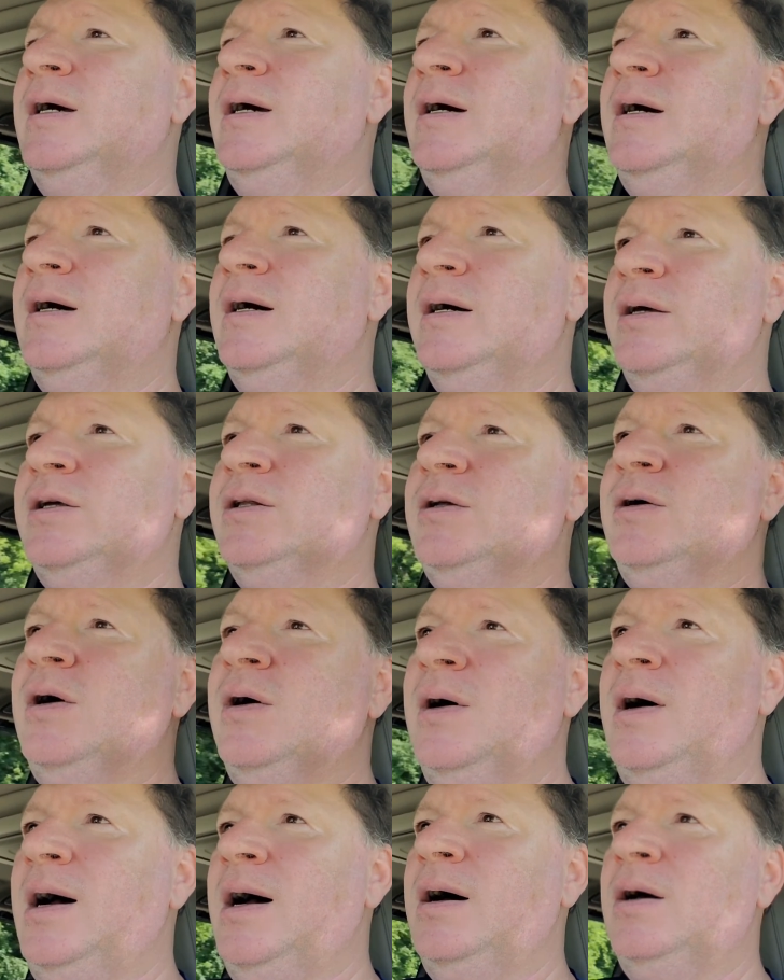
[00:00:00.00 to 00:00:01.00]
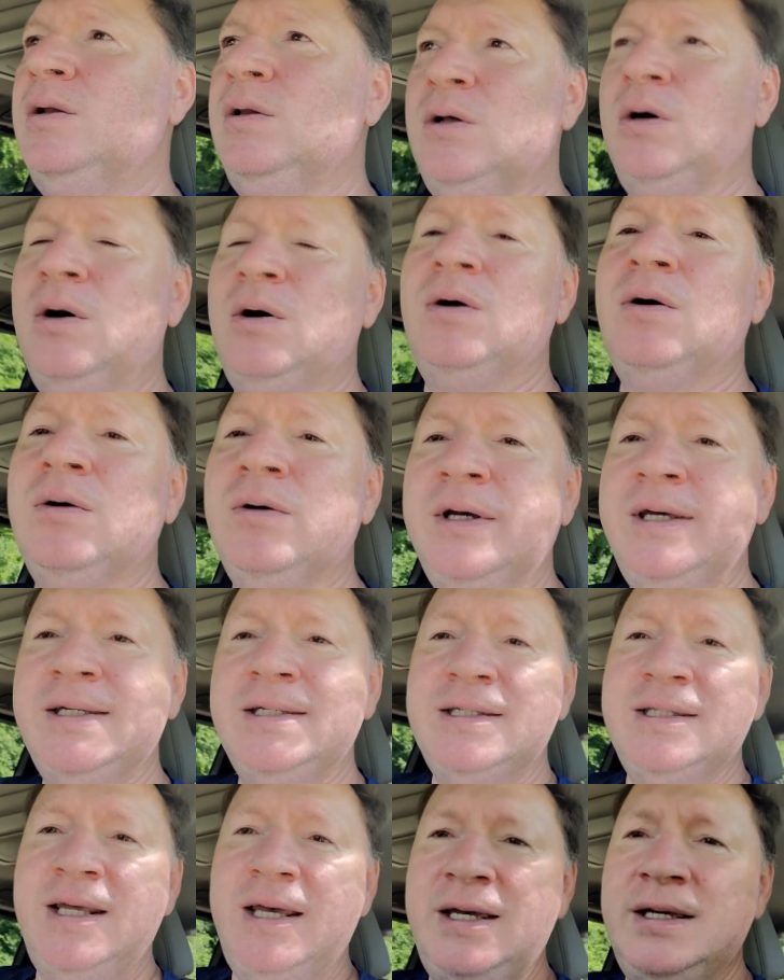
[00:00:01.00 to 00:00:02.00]
Uh, you know, how long
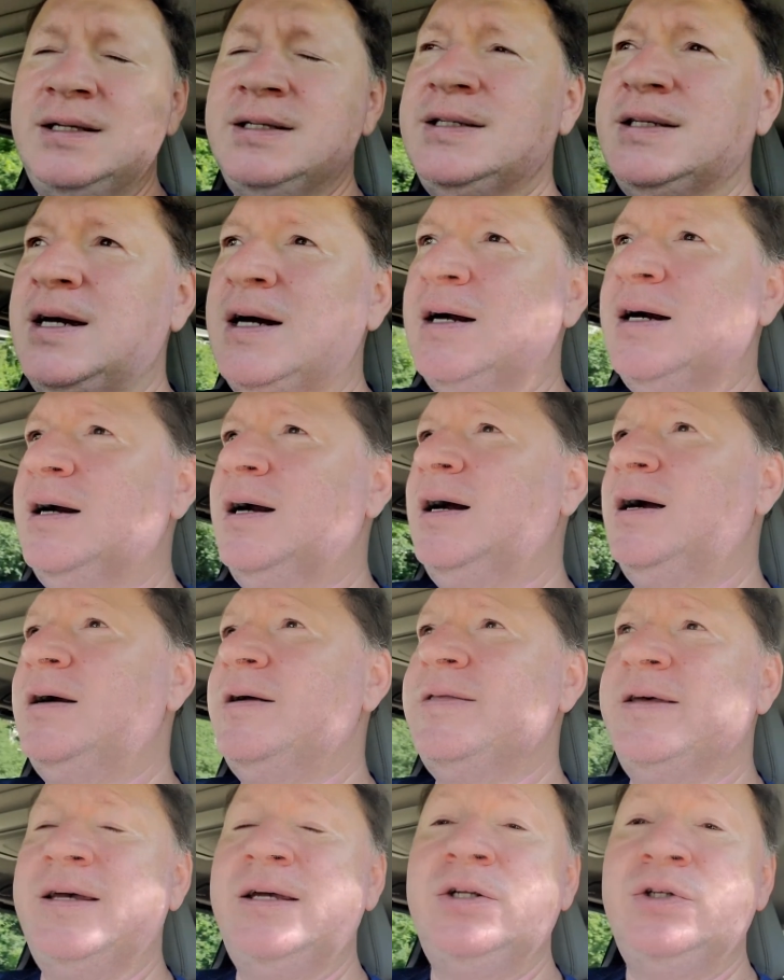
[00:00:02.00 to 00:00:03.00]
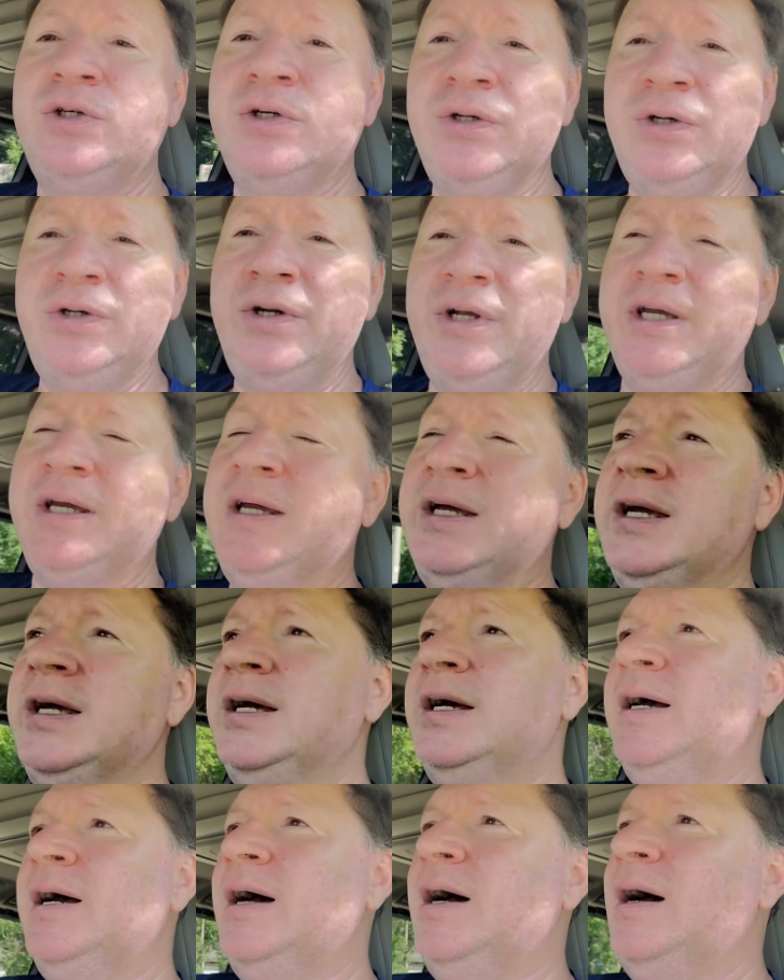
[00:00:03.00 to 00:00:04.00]
his nails are, are they dirty?
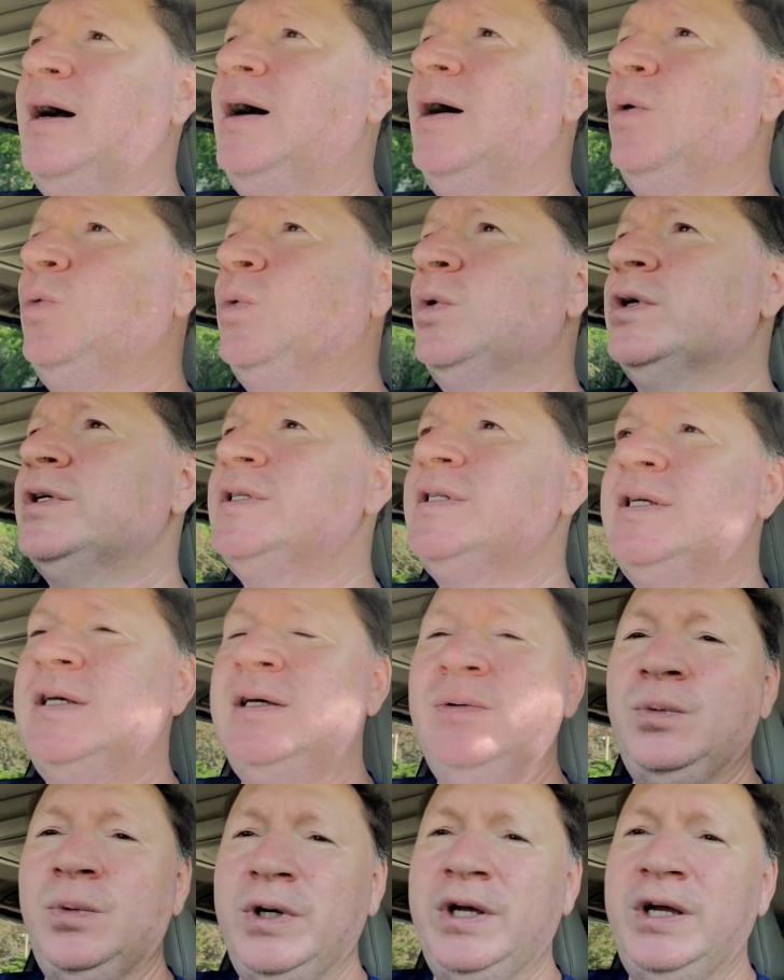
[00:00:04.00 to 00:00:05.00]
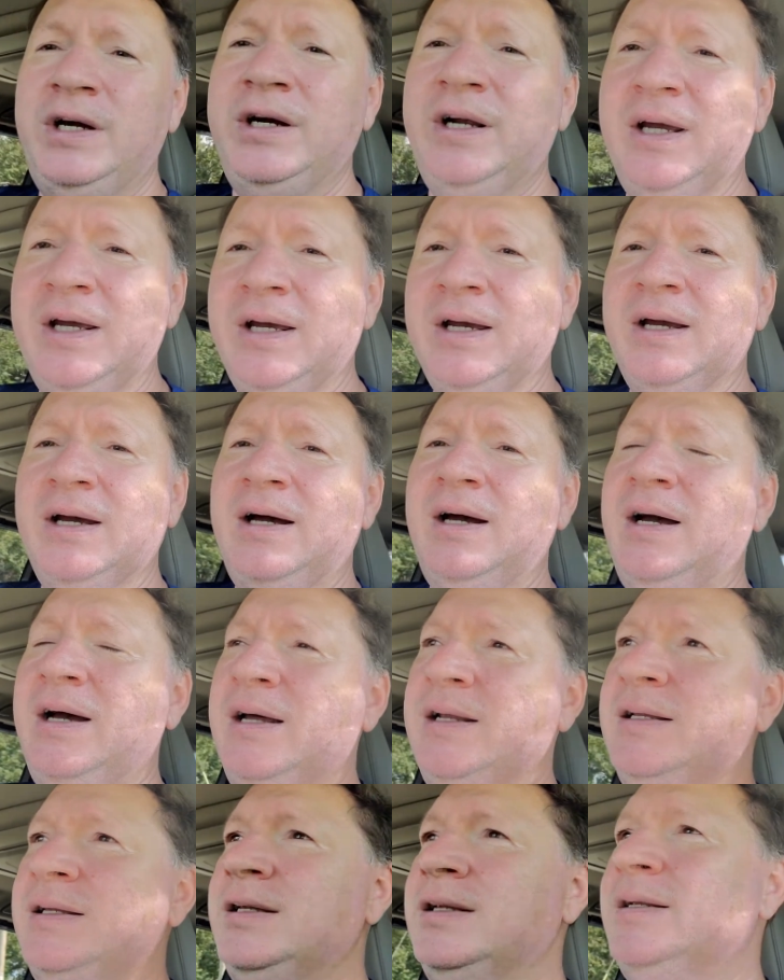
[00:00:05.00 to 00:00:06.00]
uh, what's he wearing
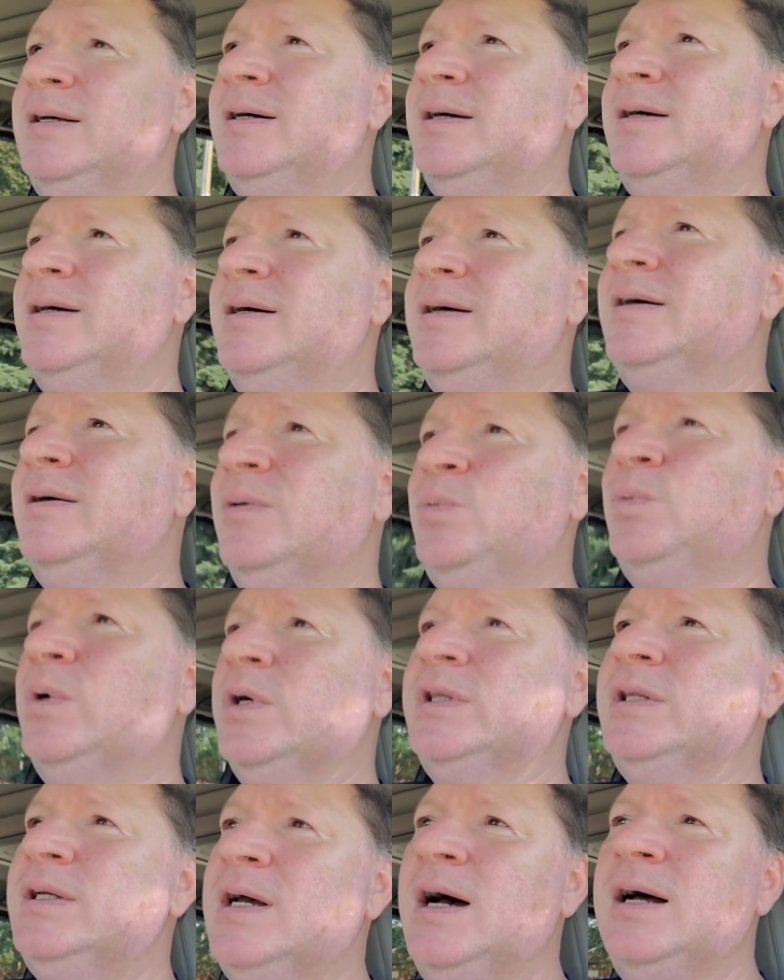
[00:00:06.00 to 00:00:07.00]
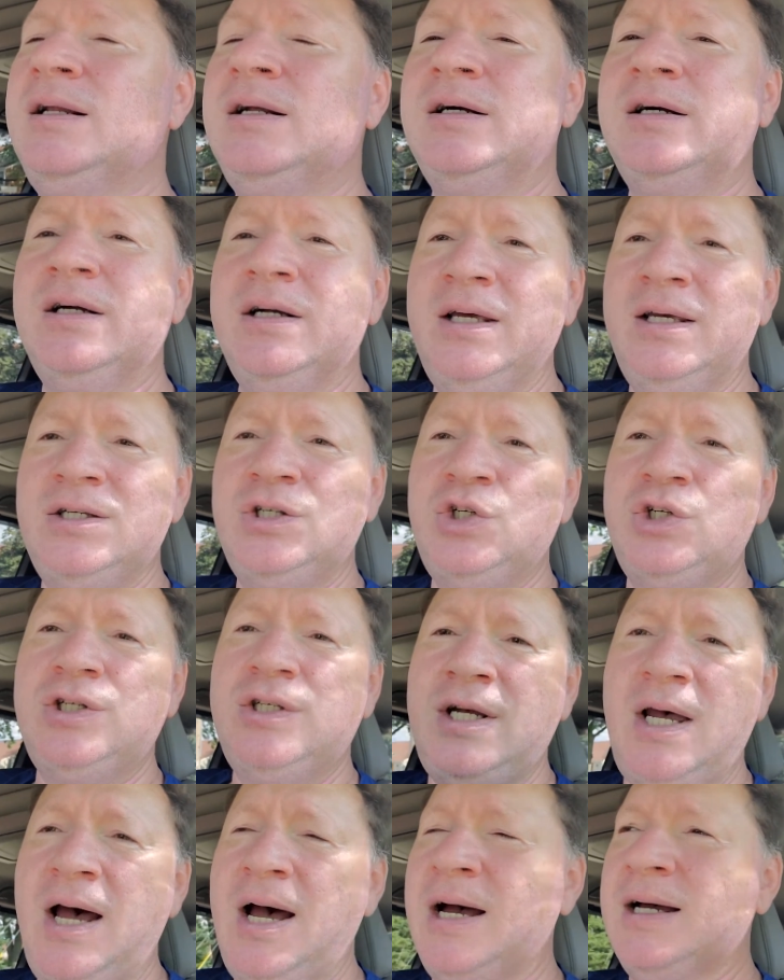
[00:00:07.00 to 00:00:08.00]
and uh, what color are his
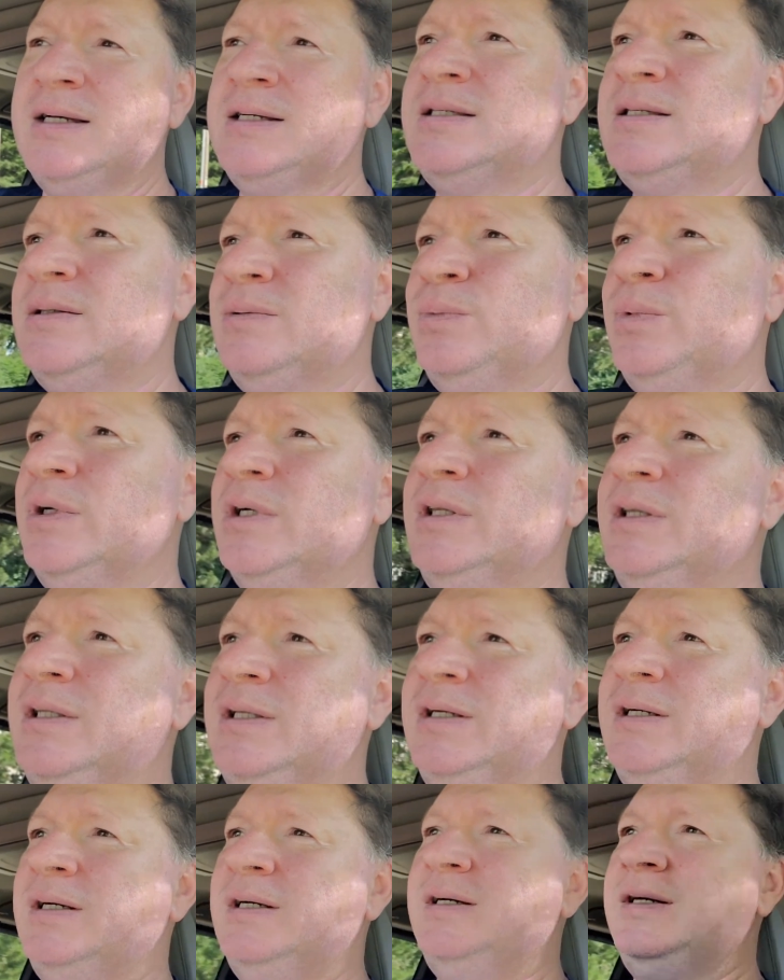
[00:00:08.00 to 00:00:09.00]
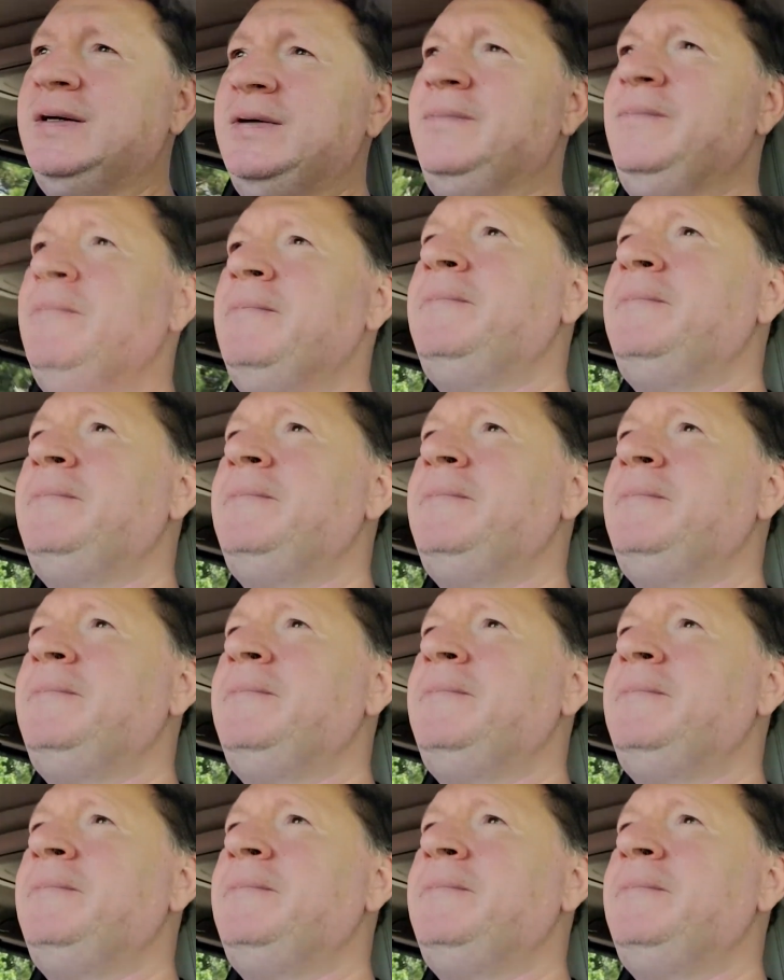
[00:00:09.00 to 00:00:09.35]
socks what uh,